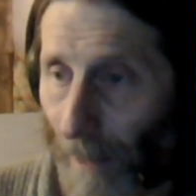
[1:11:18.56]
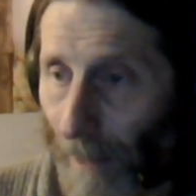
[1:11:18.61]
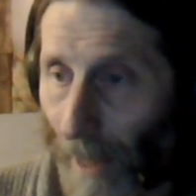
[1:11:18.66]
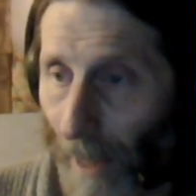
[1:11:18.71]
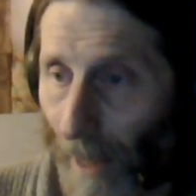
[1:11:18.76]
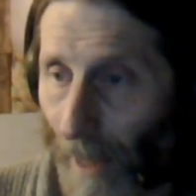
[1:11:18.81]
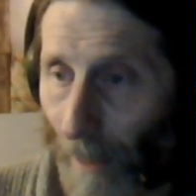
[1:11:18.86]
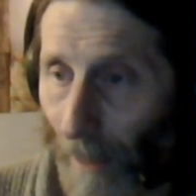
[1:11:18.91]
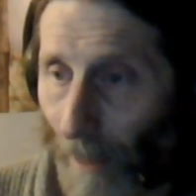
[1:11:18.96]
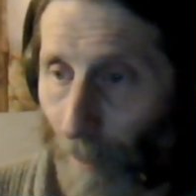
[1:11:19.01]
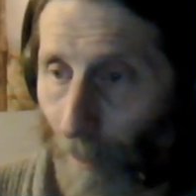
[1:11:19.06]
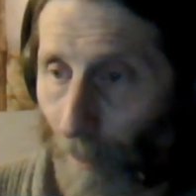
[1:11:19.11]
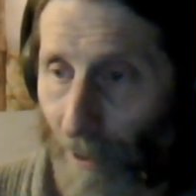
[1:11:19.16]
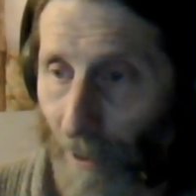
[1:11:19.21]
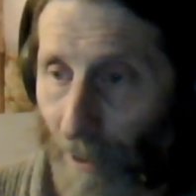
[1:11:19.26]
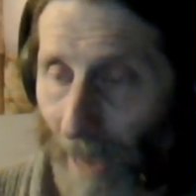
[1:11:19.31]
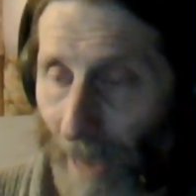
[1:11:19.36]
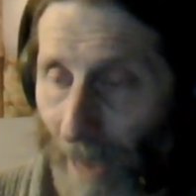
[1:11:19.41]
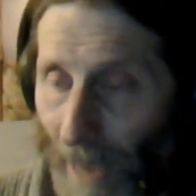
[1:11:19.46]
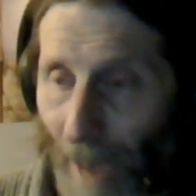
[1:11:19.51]
which came
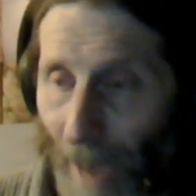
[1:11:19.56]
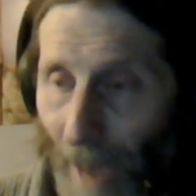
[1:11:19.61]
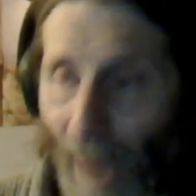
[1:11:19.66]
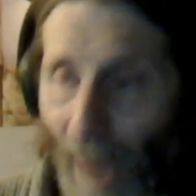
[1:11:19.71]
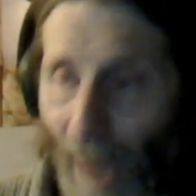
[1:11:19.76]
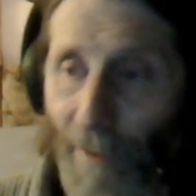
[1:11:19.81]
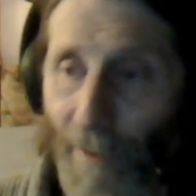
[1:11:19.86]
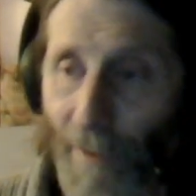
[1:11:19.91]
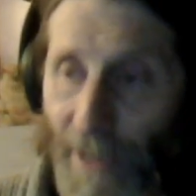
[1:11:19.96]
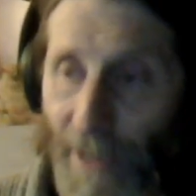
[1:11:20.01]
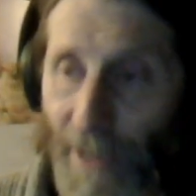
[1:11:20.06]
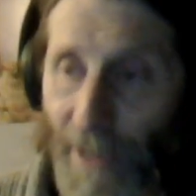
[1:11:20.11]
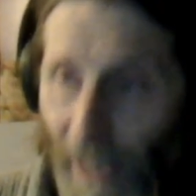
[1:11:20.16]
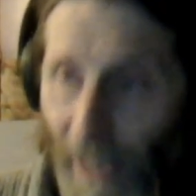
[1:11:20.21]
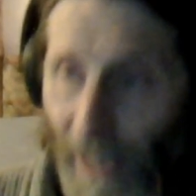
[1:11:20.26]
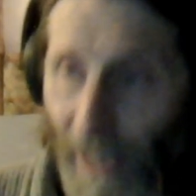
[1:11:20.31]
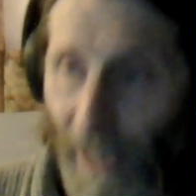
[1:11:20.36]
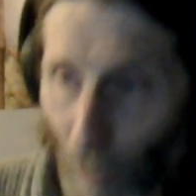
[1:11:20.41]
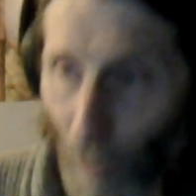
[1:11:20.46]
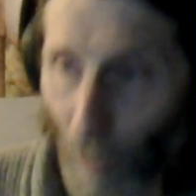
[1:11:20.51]
after the second
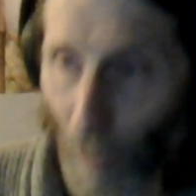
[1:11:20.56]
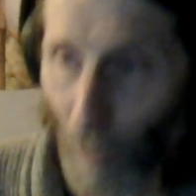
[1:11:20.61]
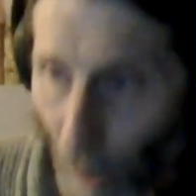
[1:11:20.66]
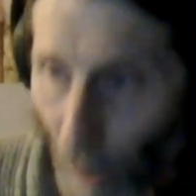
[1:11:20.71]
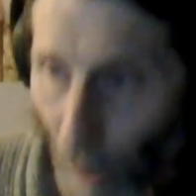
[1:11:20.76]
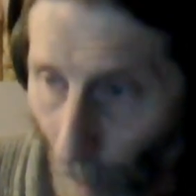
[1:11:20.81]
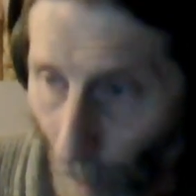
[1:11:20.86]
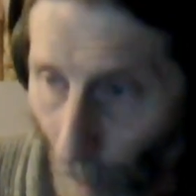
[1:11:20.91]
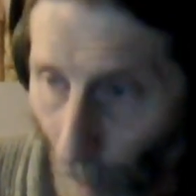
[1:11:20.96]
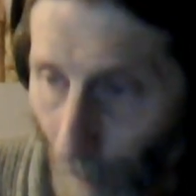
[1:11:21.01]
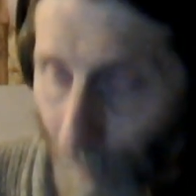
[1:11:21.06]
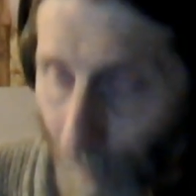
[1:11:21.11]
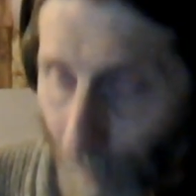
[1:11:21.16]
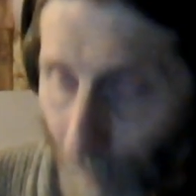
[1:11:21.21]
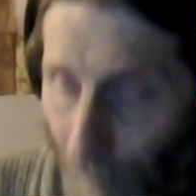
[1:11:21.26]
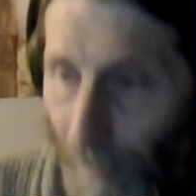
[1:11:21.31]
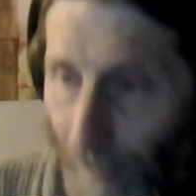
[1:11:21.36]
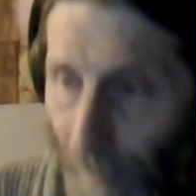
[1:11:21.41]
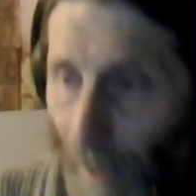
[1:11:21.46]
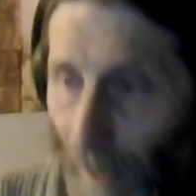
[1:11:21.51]
woe
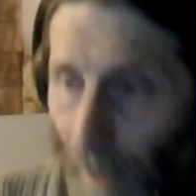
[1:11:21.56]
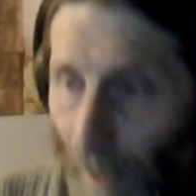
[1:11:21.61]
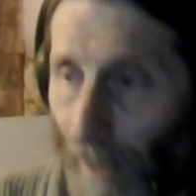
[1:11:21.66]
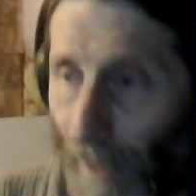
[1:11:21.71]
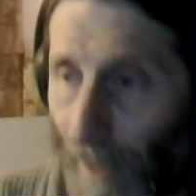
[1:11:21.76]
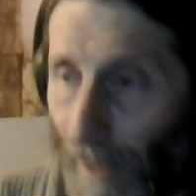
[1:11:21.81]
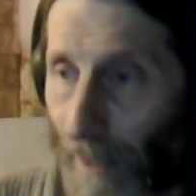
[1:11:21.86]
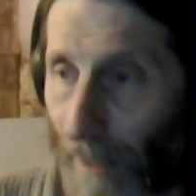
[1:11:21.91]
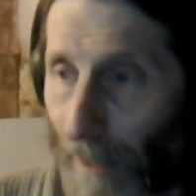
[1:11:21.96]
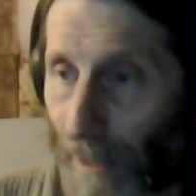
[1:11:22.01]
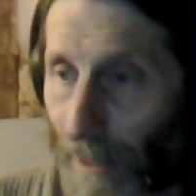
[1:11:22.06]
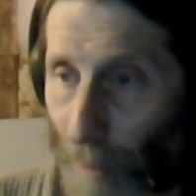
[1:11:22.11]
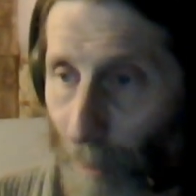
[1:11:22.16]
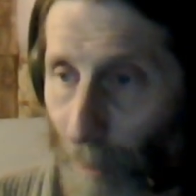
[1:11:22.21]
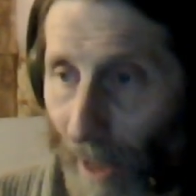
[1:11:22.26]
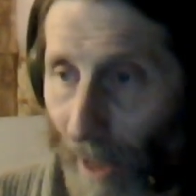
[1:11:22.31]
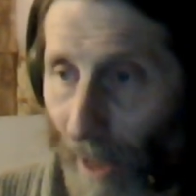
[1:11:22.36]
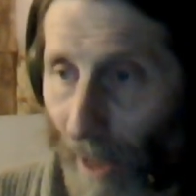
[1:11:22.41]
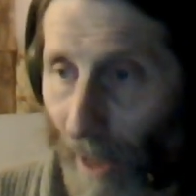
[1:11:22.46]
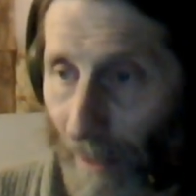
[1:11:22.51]
as
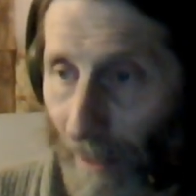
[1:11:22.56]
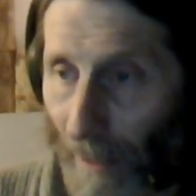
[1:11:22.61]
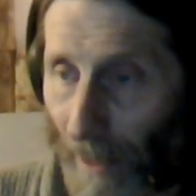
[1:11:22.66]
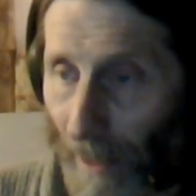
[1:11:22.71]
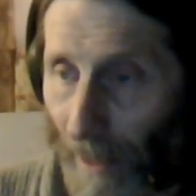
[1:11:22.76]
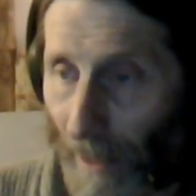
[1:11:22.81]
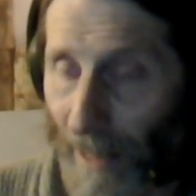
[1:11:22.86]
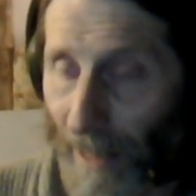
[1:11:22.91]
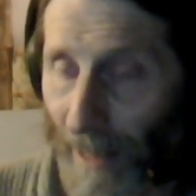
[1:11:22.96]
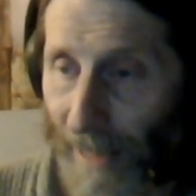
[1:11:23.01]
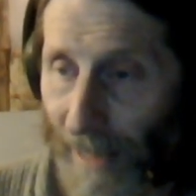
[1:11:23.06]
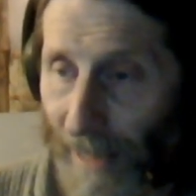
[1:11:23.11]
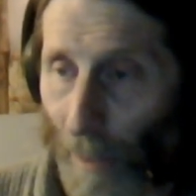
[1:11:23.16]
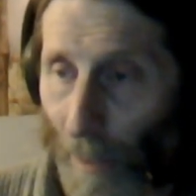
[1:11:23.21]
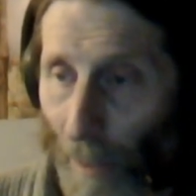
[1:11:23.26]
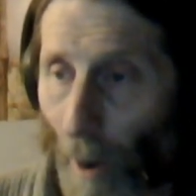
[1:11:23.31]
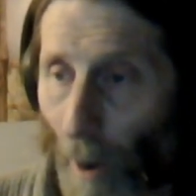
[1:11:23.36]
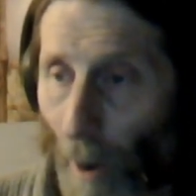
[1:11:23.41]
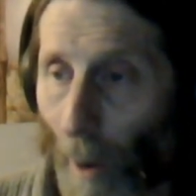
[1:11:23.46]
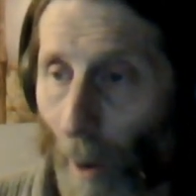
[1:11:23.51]
well. And the second
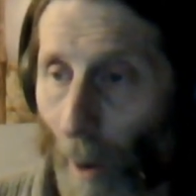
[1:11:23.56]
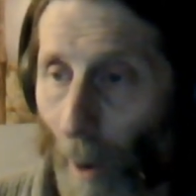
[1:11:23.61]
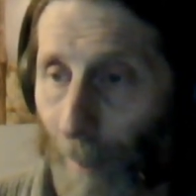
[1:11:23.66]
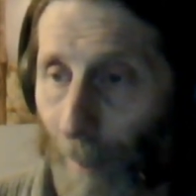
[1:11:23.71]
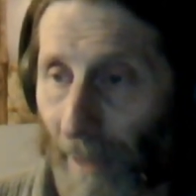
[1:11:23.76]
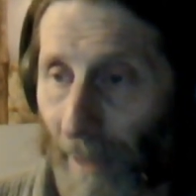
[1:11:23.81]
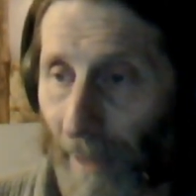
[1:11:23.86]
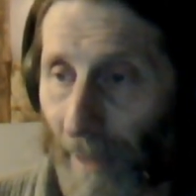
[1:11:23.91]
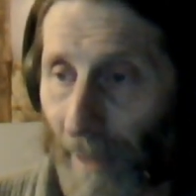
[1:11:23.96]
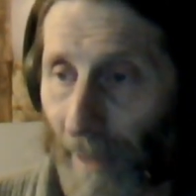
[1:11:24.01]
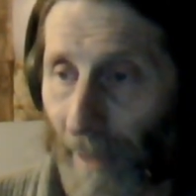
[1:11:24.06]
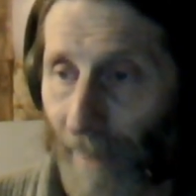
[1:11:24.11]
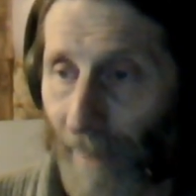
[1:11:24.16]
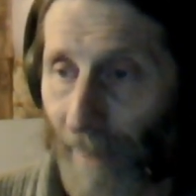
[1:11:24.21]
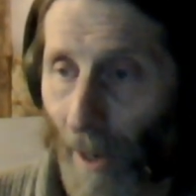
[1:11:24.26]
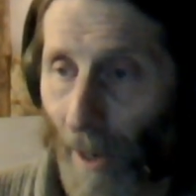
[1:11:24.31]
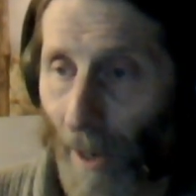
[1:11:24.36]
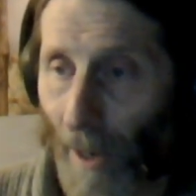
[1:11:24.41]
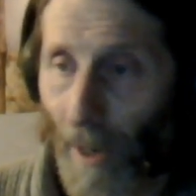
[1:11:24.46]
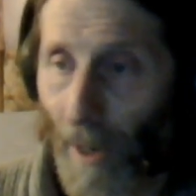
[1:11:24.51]
woe, I believe,
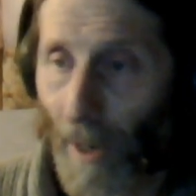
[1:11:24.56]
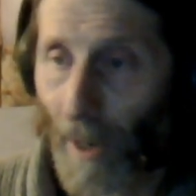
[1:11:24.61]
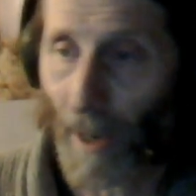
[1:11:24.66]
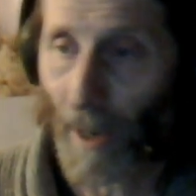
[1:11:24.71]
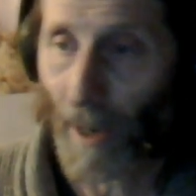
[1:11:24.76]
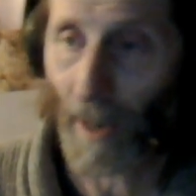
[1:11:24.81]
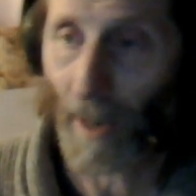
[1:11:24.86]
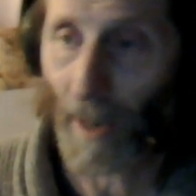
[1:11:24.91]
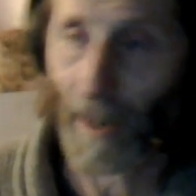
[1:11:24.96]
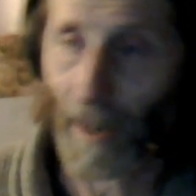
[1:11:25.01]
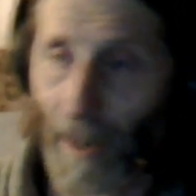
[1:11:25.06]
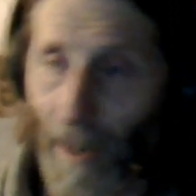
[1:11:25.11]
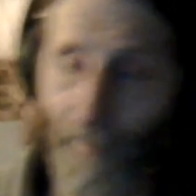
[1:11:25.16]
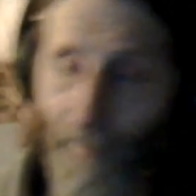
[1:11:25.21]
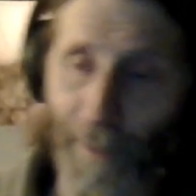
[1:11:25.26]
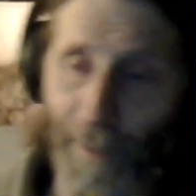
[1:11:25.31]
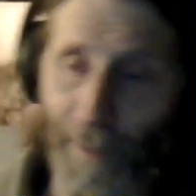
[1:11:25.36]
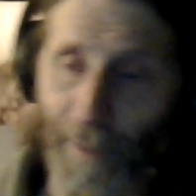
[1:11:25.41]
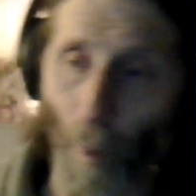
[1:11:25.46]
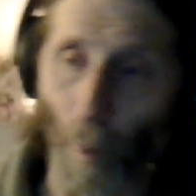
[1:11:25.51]
I think the
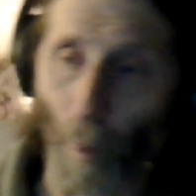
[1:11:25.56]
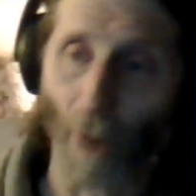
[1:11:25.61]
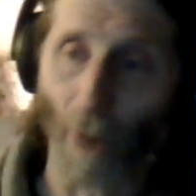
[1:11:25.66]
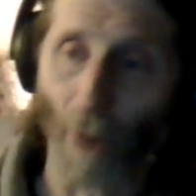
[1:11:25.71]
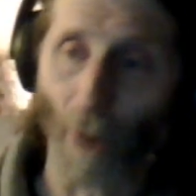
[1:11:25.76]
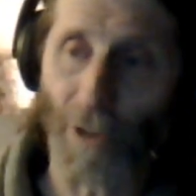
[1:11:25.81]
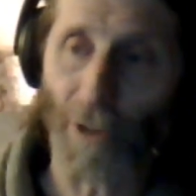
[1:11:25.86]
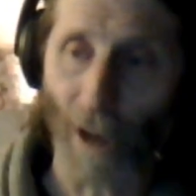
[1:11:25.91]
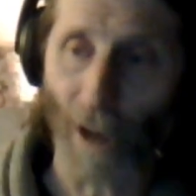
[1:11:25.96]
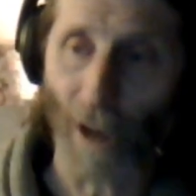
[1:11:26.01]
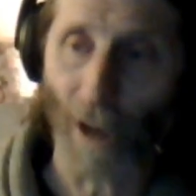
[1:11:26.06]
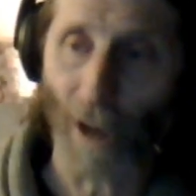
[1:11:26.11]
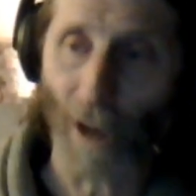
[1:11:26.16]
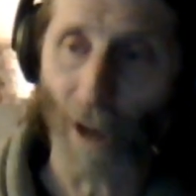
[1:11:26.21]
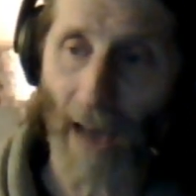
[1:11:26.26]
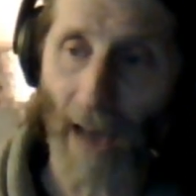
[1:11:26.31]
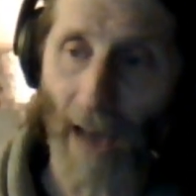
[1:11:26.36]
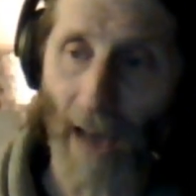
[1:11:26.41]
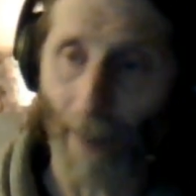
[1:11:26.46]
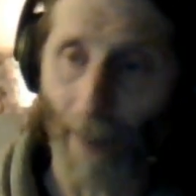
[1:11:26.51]
woes are
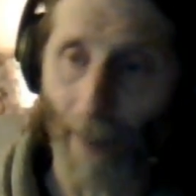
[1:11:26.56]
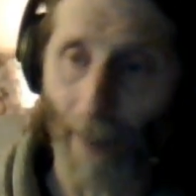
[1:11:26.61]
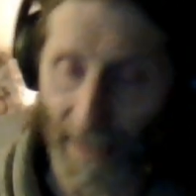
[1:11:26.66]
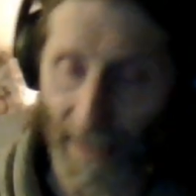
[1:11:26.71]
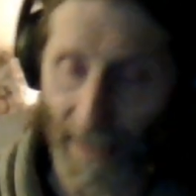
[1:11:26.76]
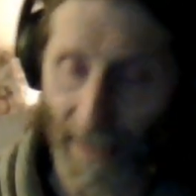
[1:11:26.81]
comets.